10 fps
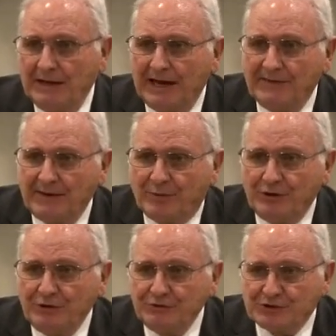And they
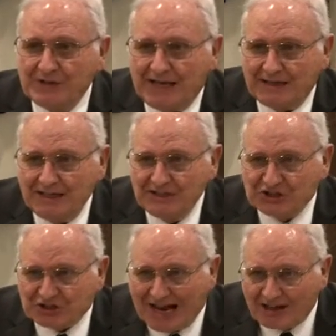produced that
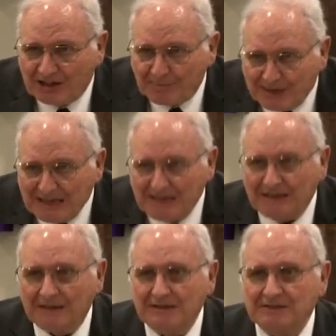
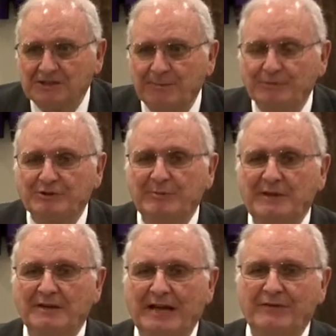encyclopedia. It's supposed to
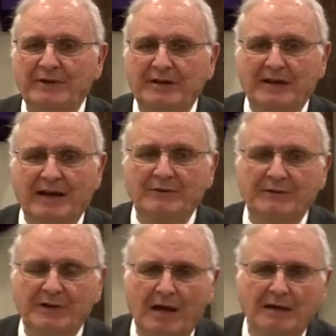be the gathering together
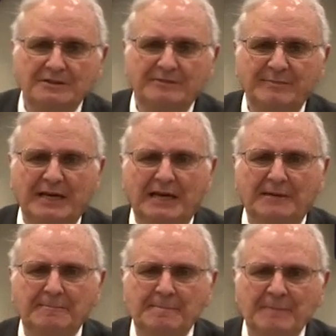of the knowledge of man.